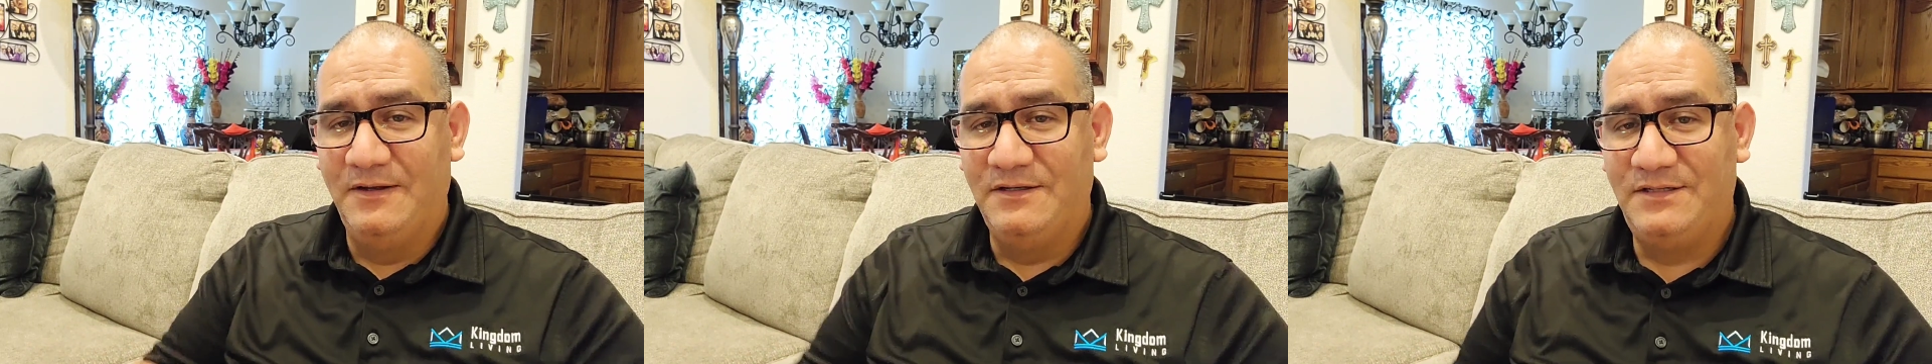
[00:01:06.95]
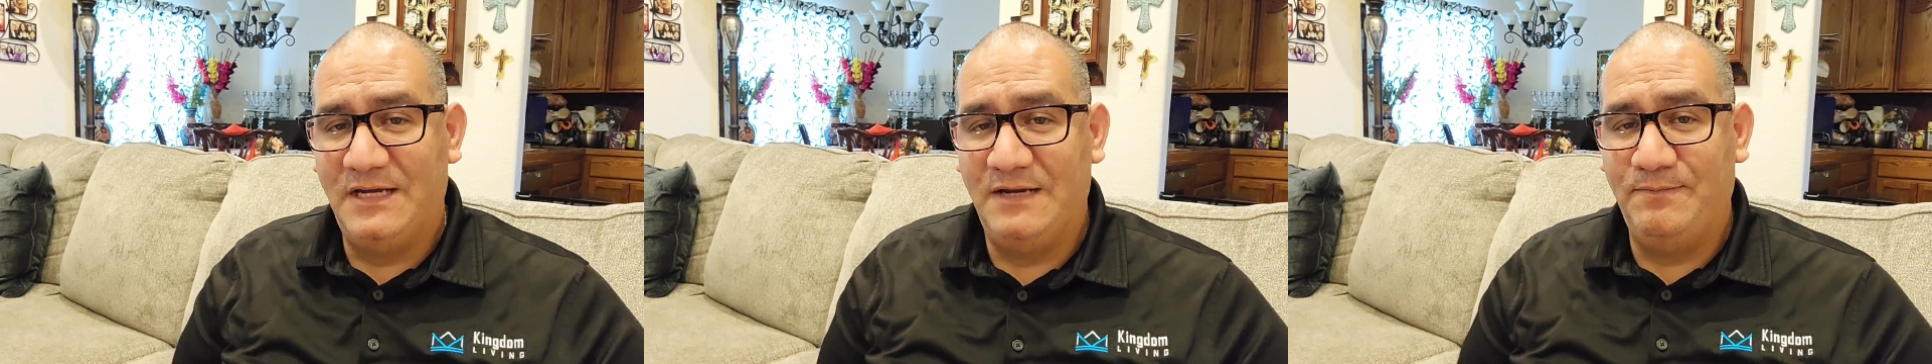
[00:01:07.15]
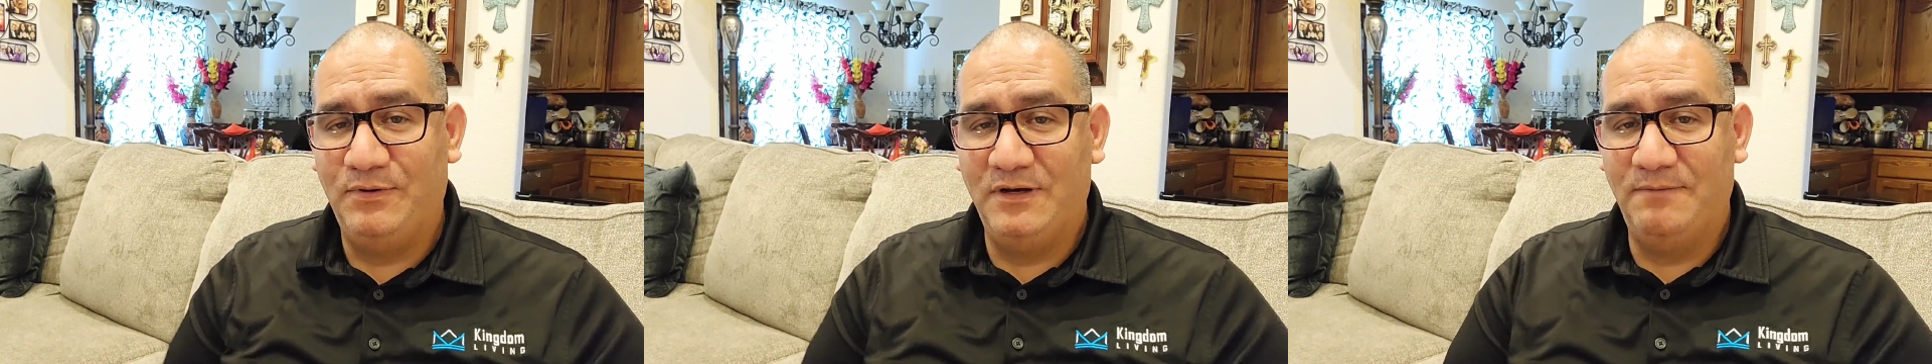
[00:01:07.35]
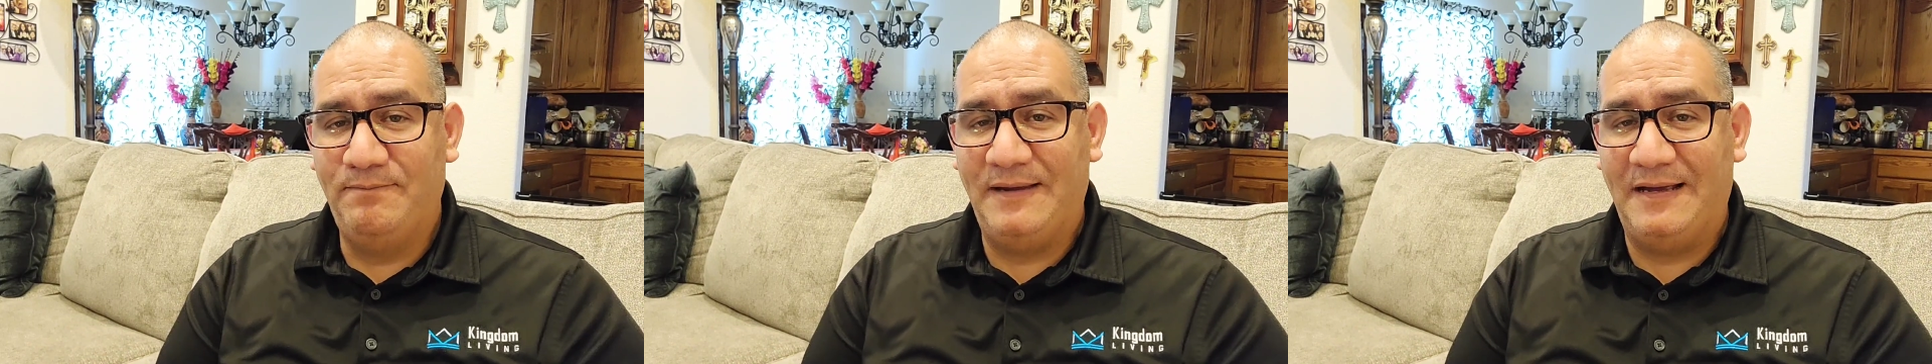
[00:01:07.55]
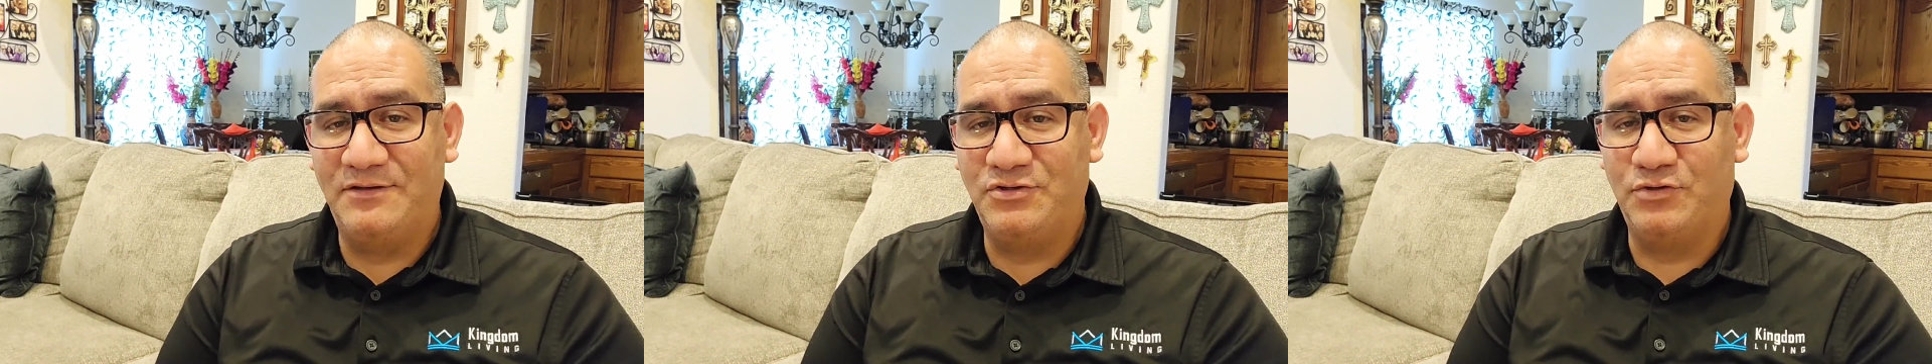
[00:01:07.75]
table in
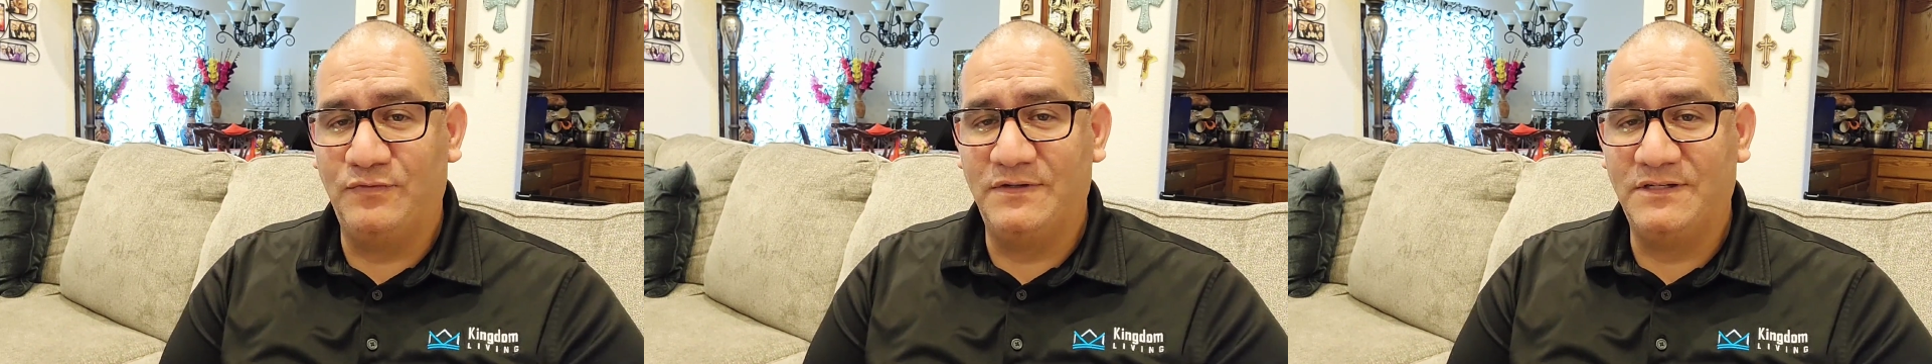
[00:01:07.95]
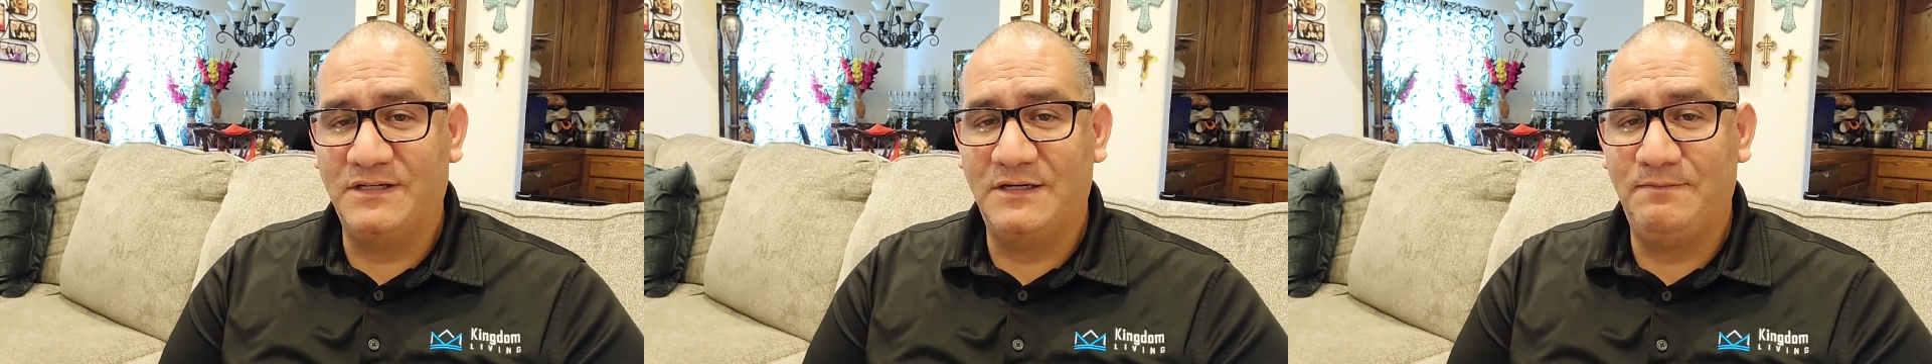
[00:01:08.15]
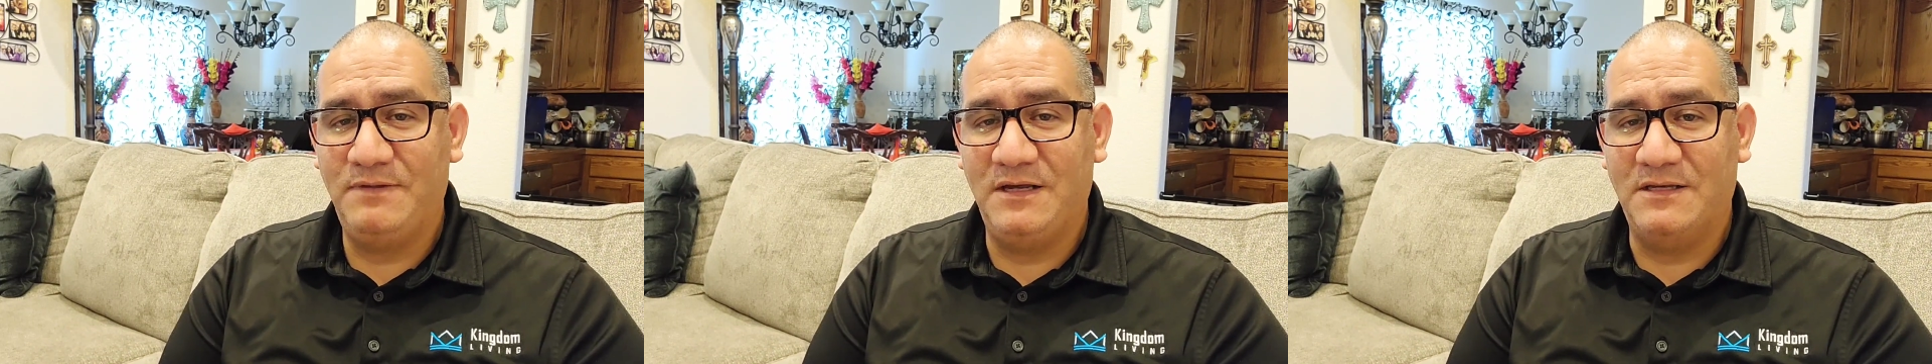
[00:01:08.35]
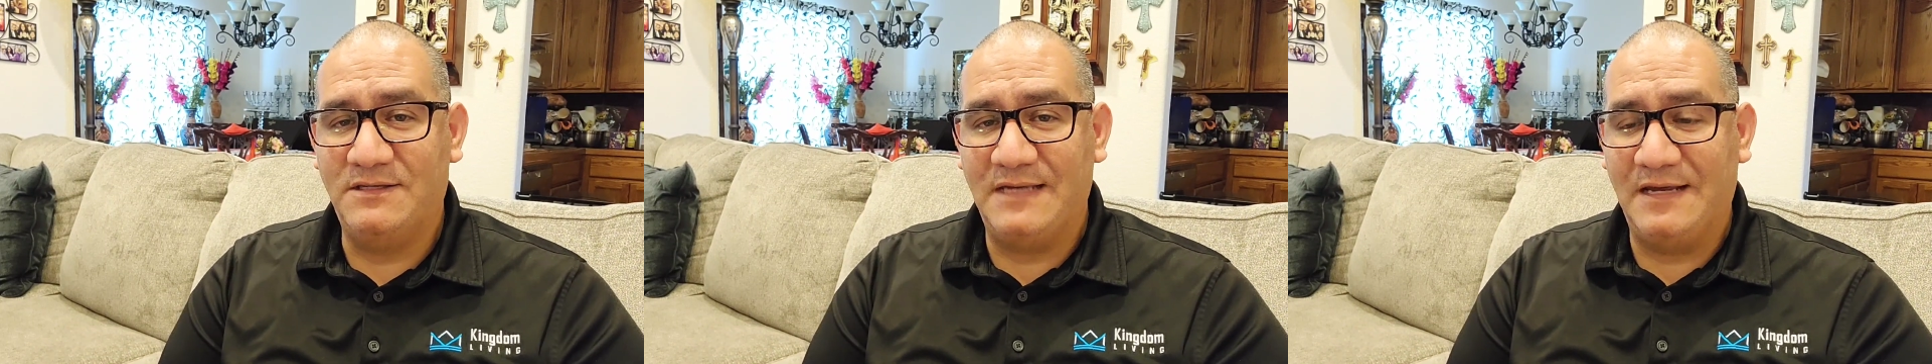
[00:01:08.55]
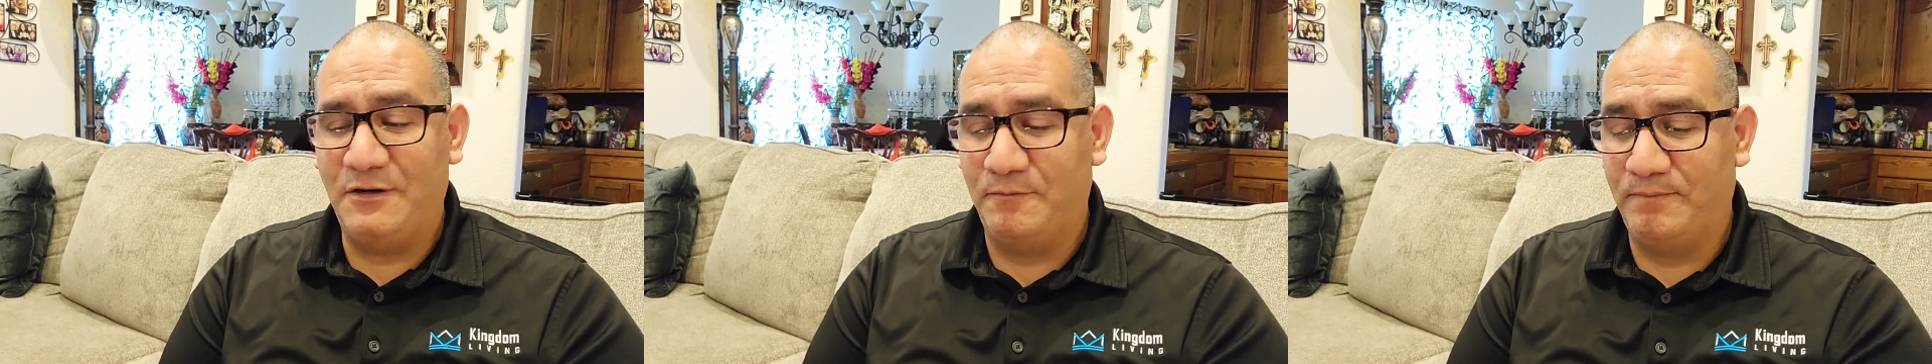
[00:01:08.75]
Passover is going to be a
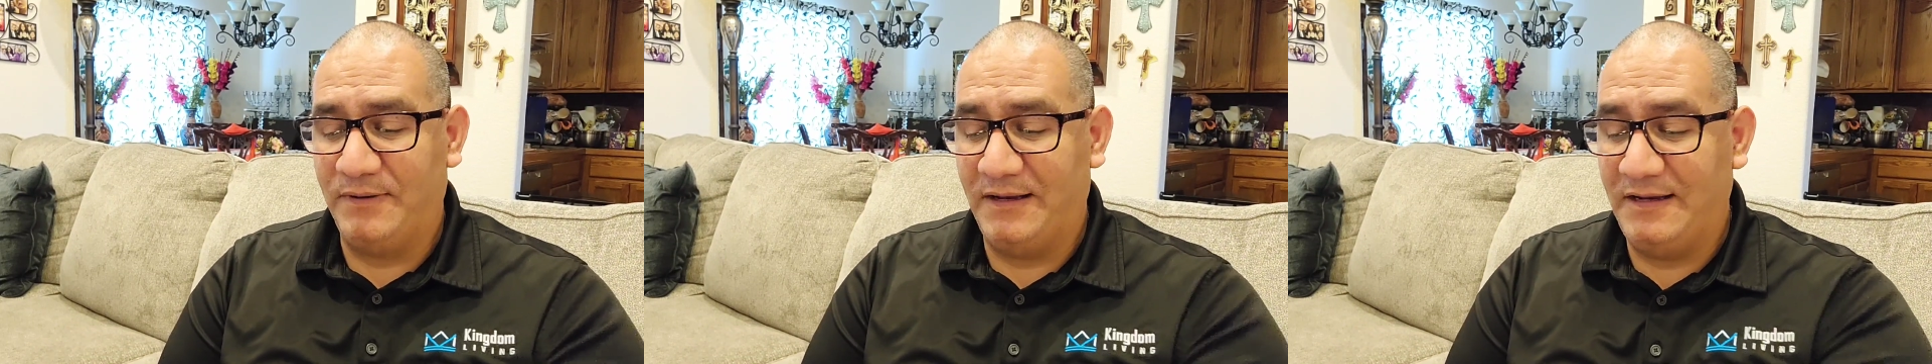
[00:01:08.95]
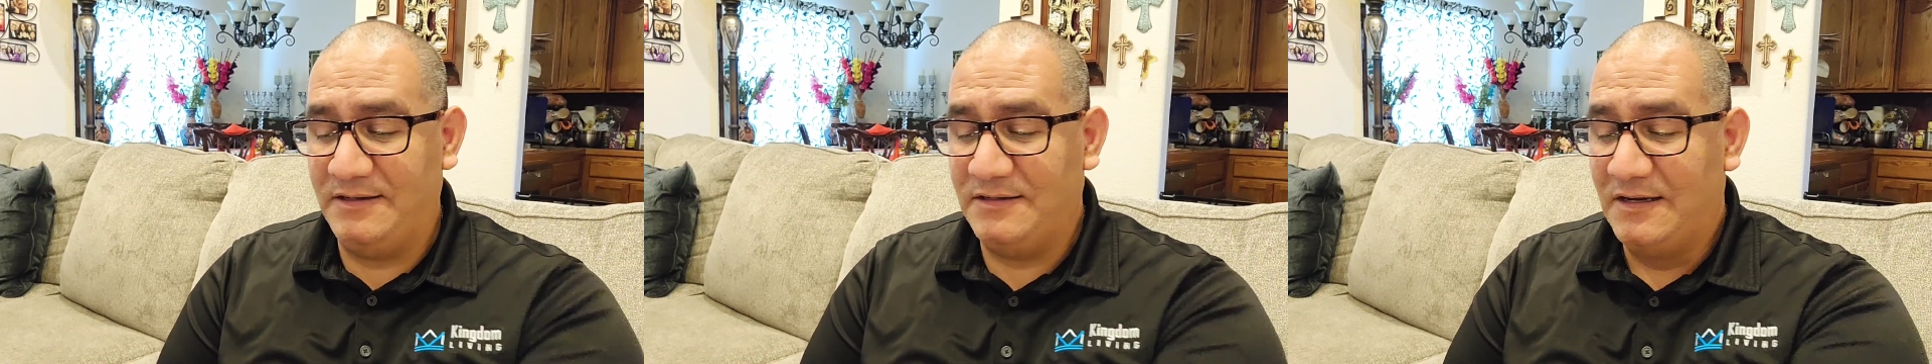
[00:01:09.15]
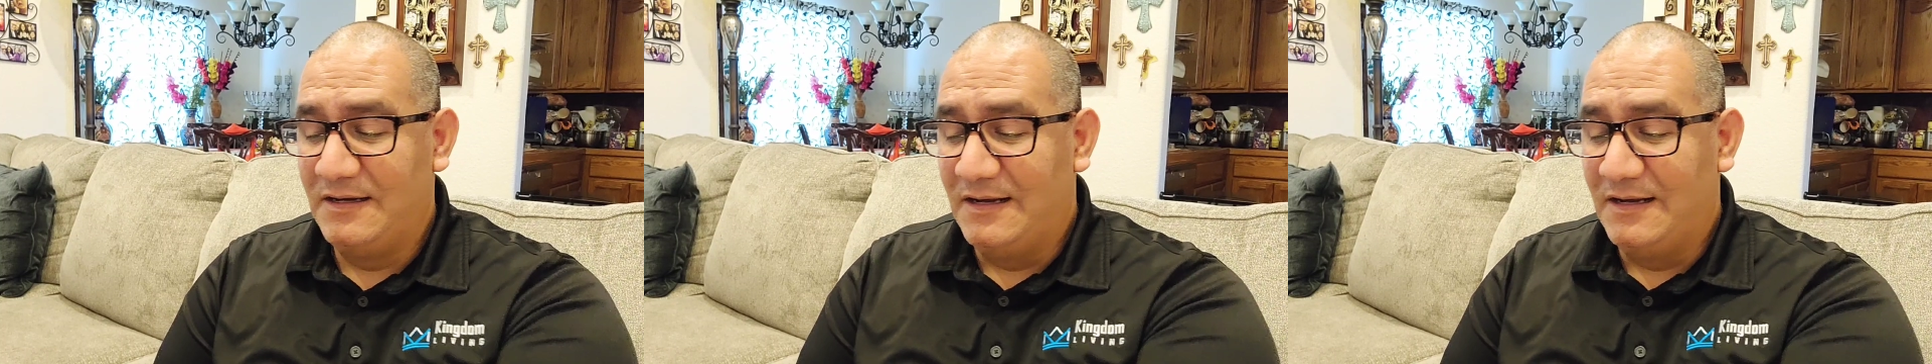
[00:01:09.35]
Seder plate.